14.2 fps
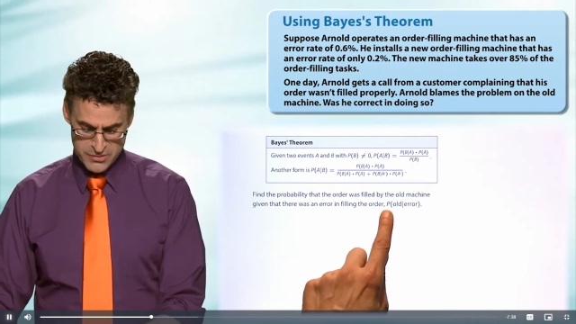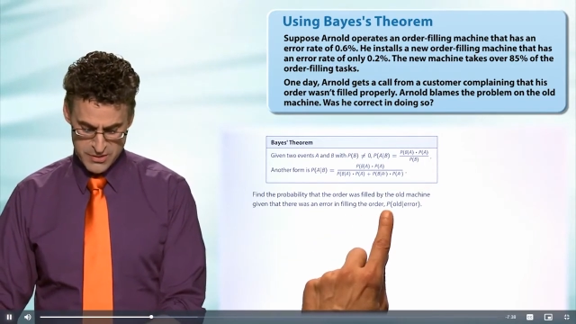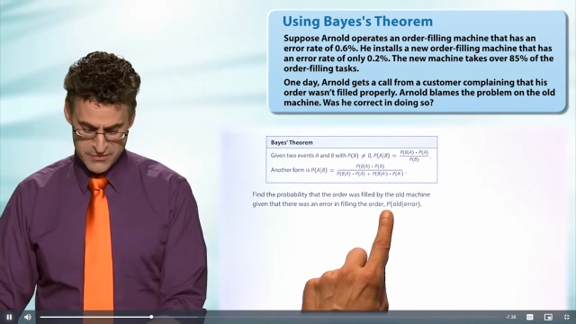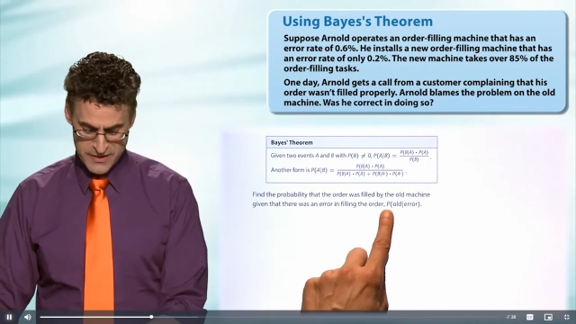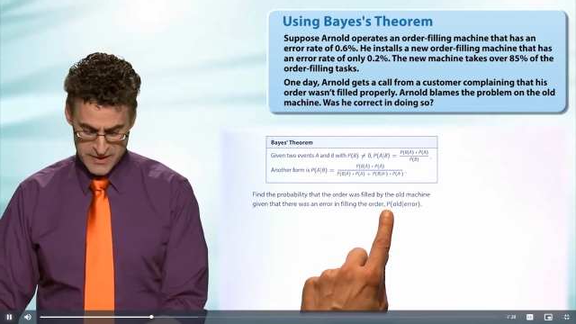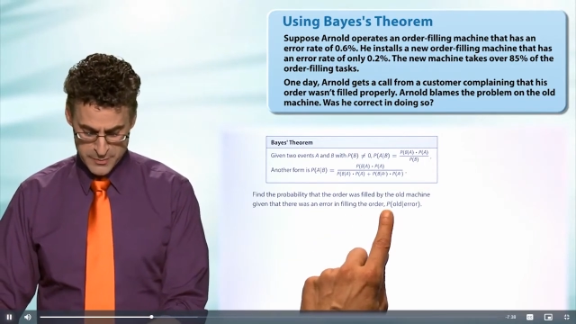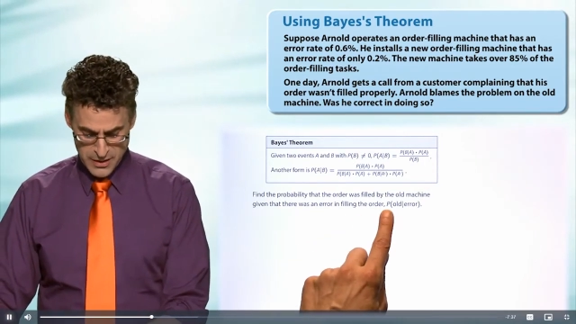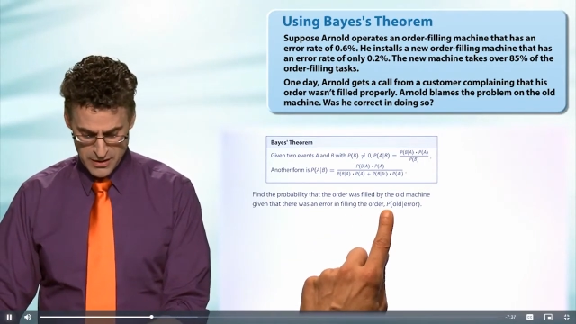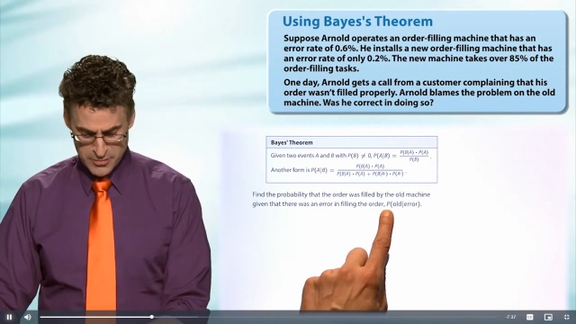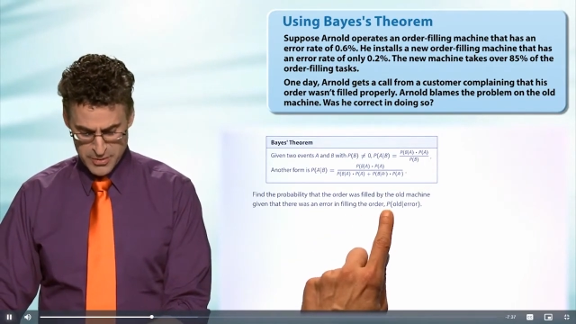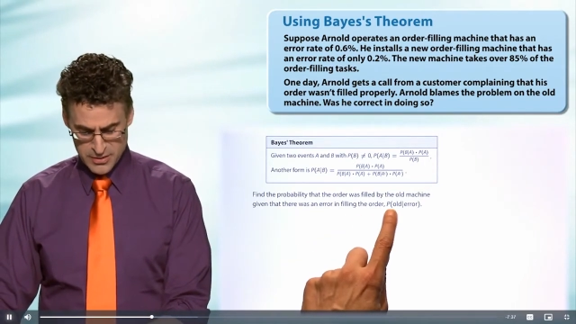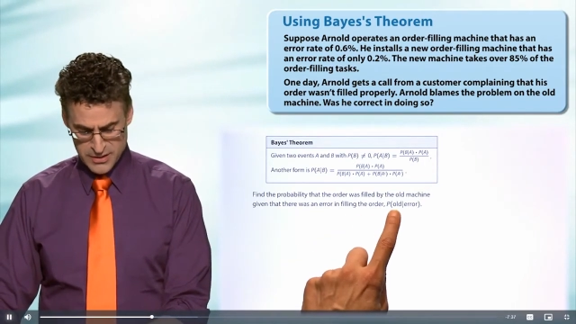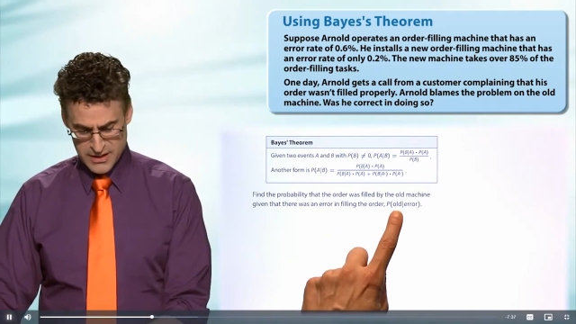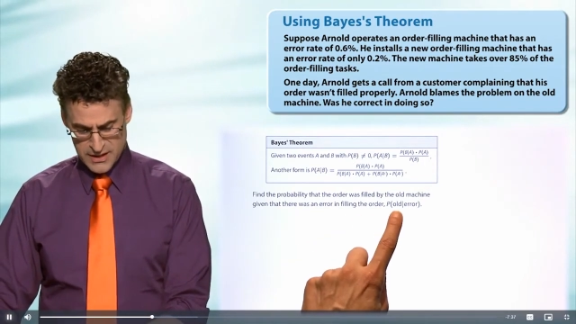So we want to find the
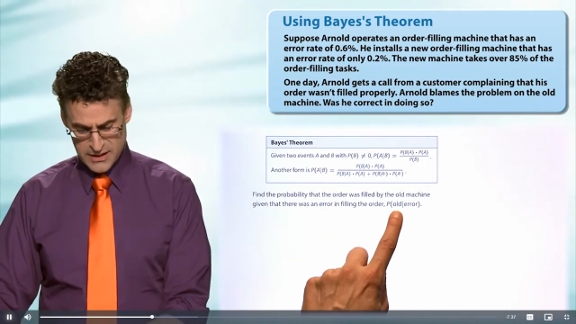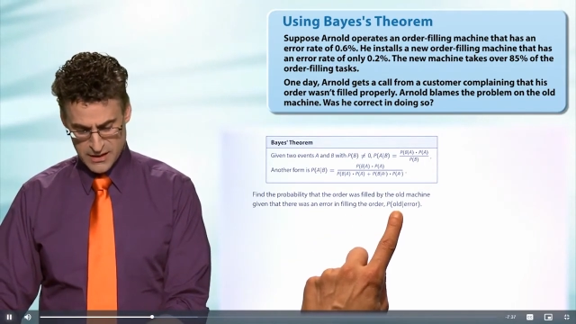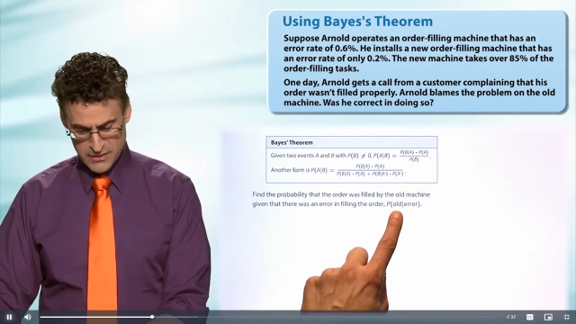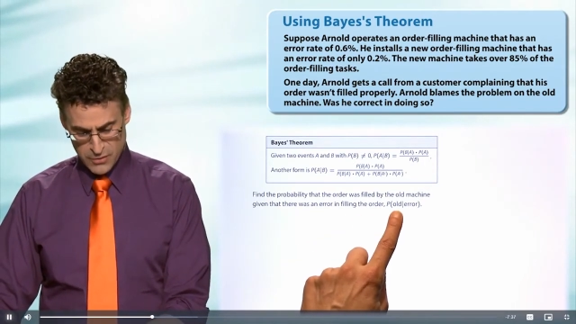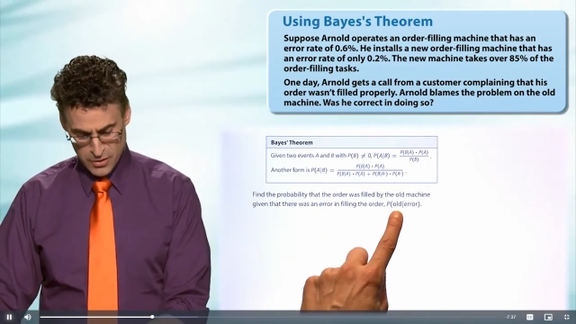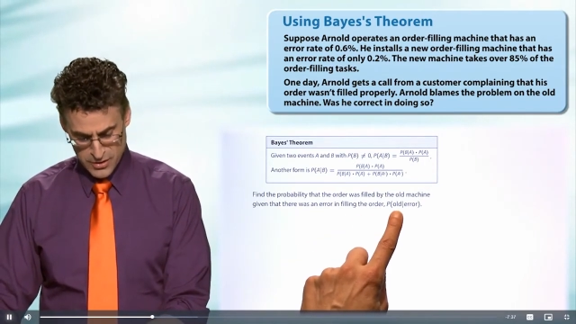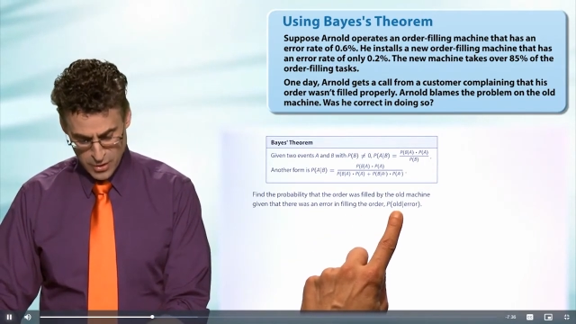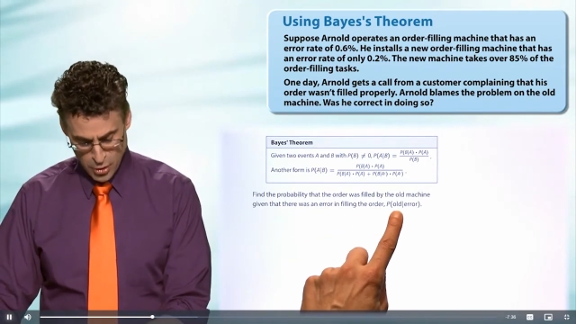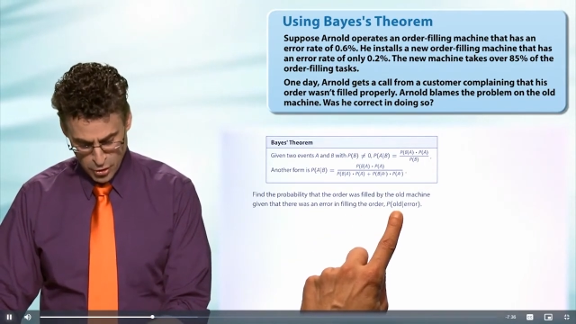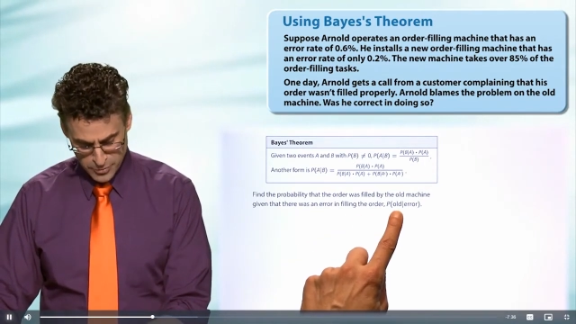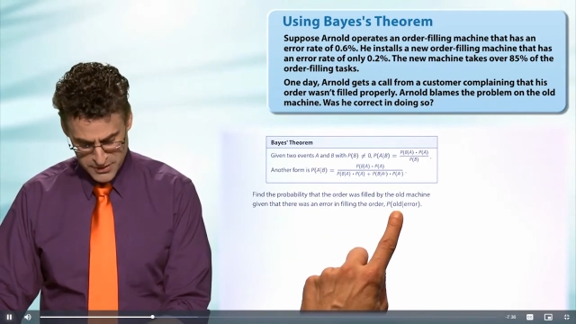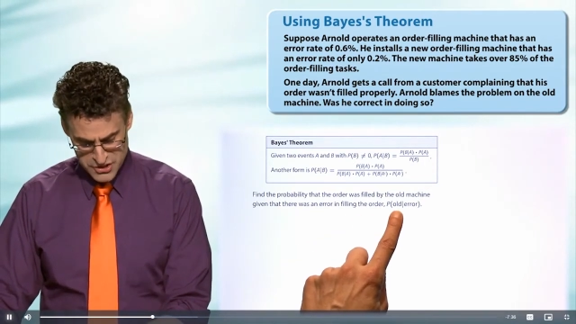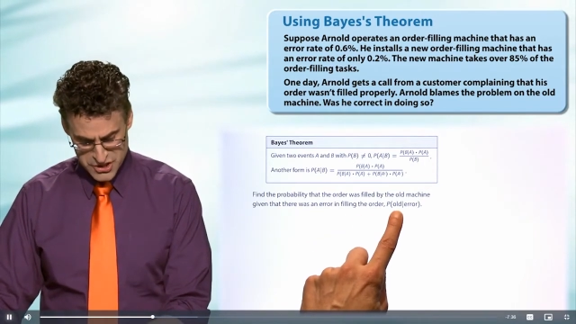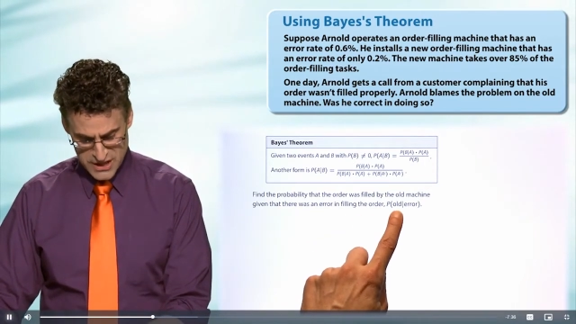probability of
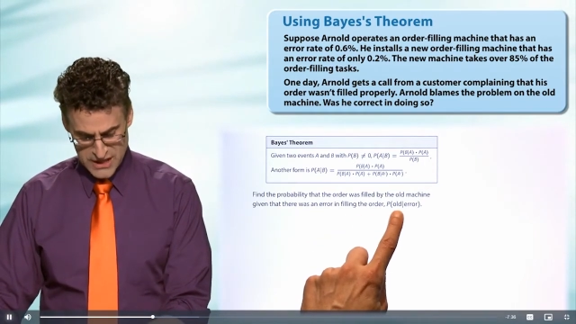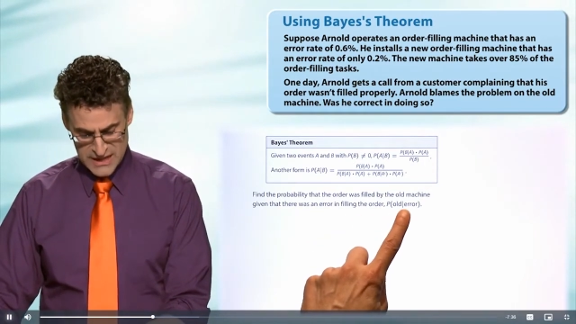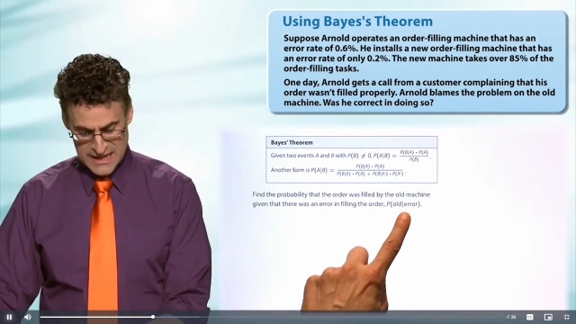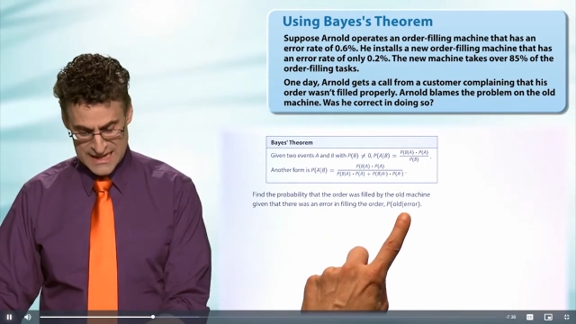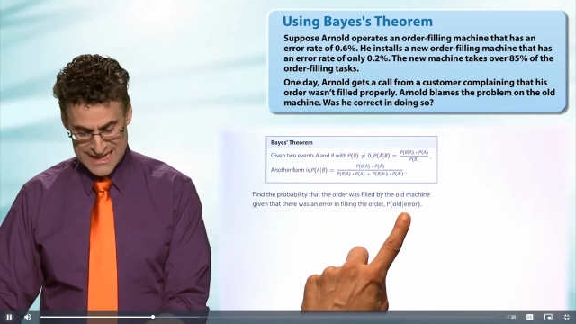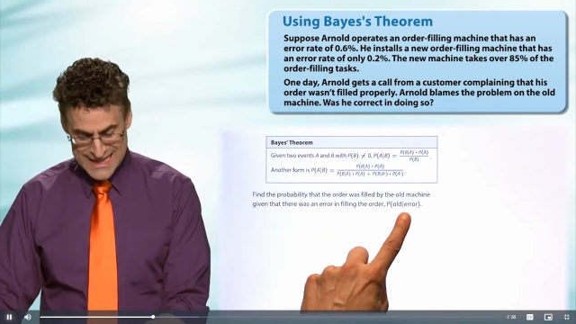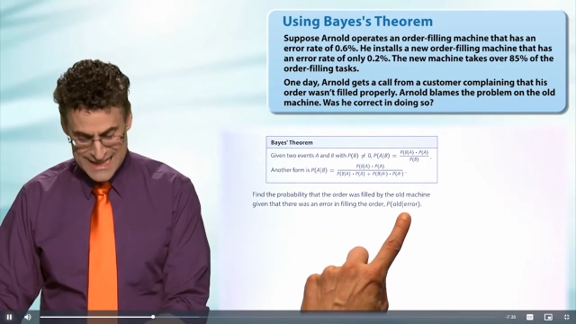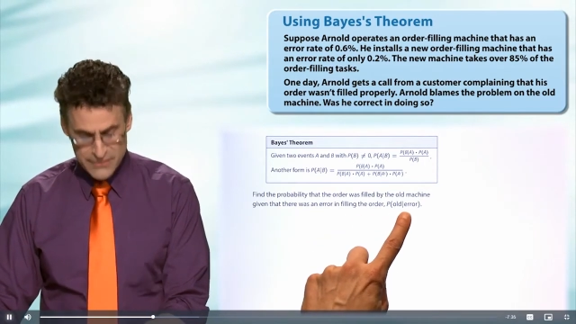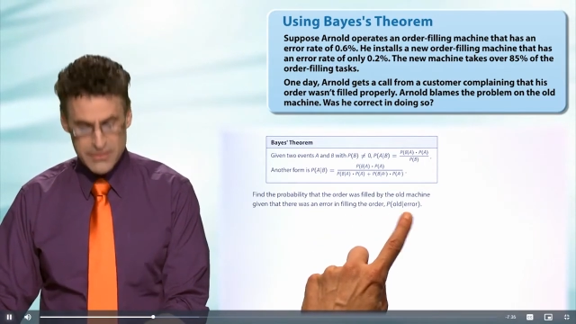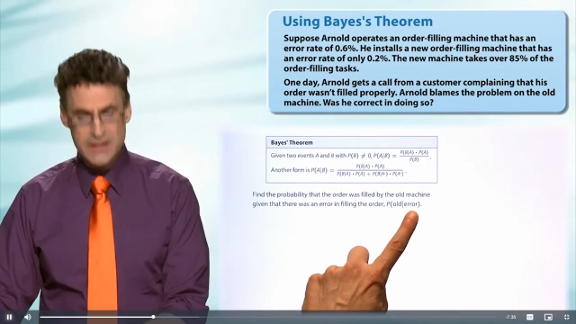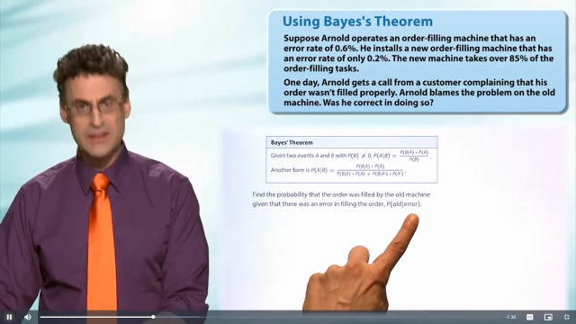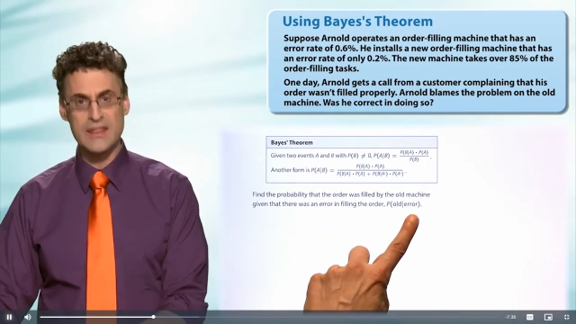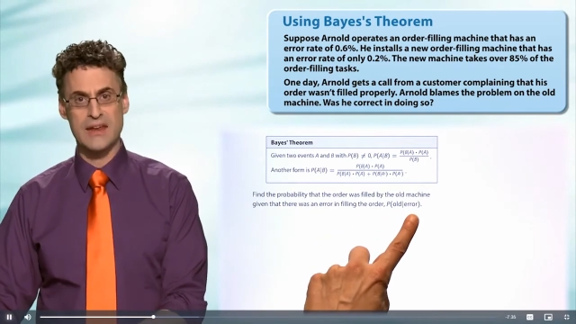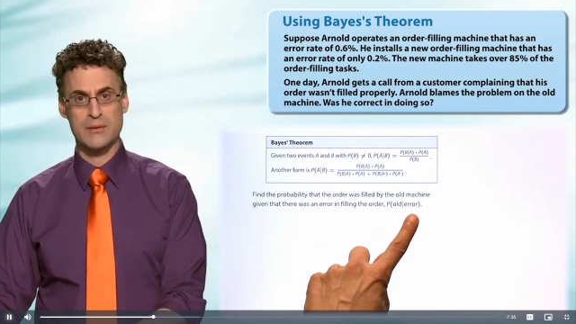old machine
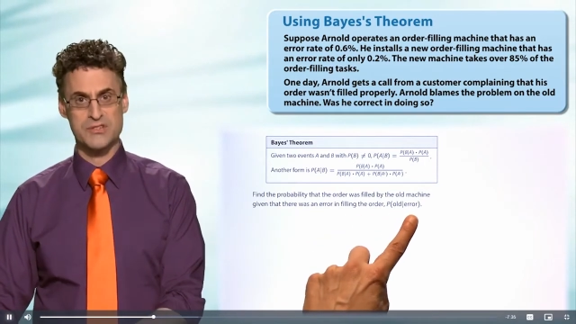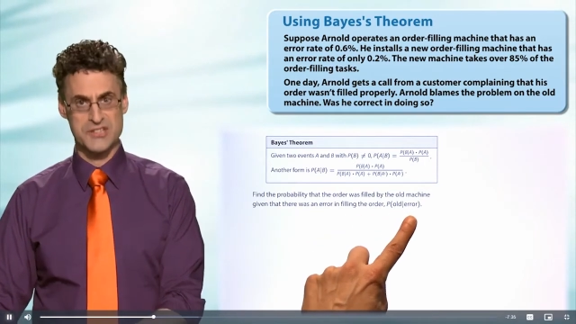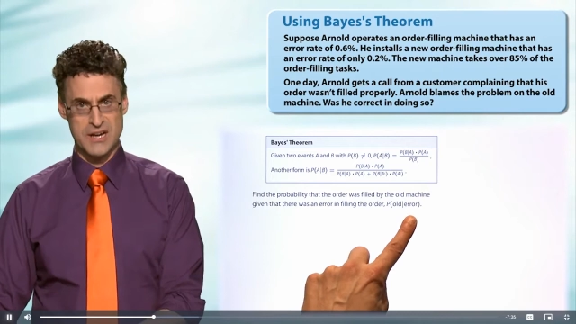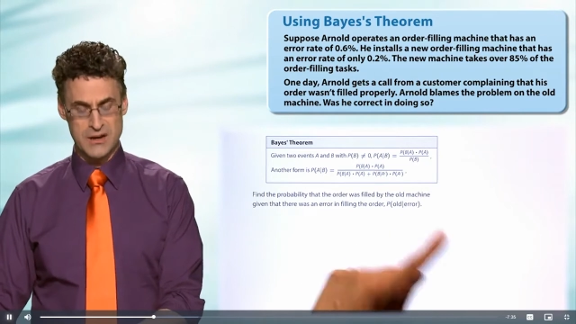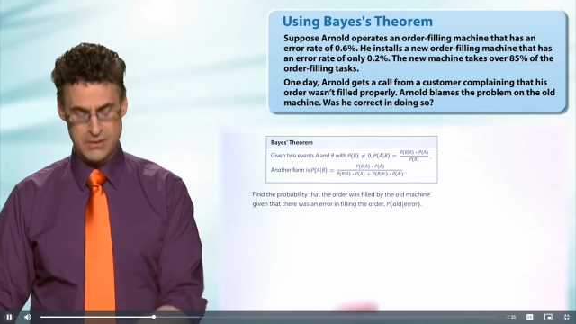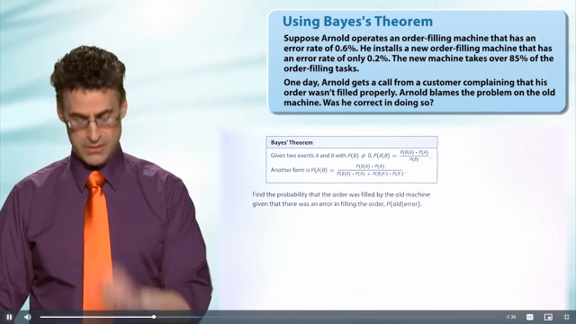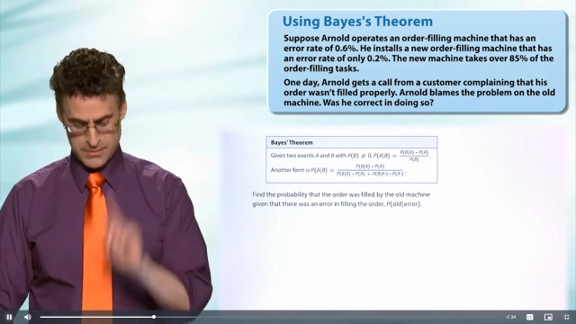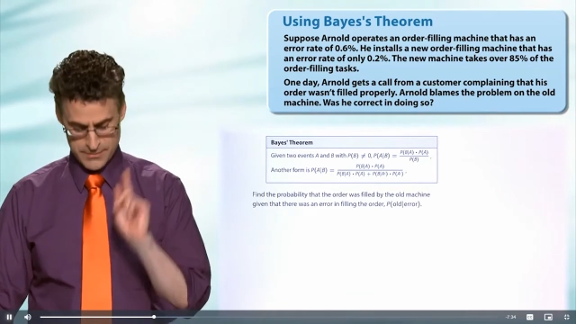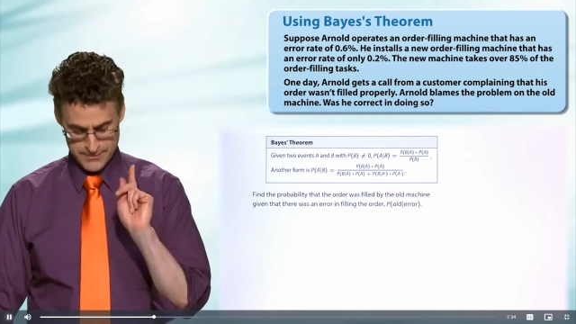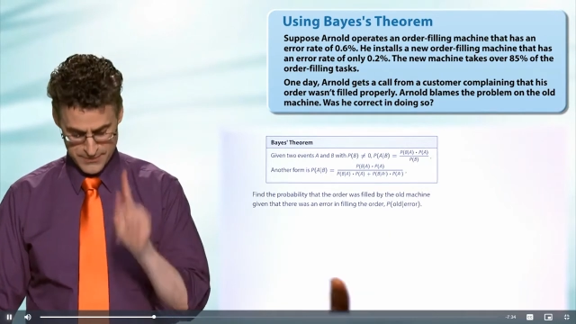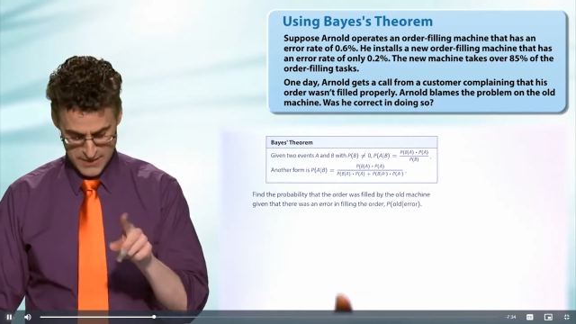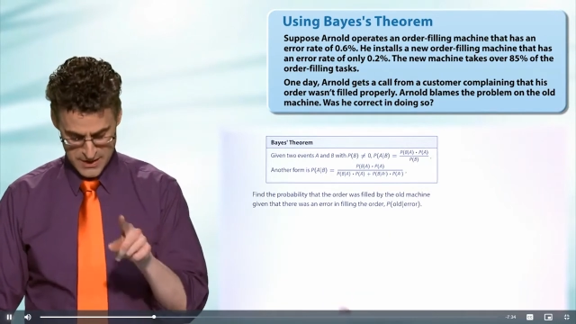given that it was an error.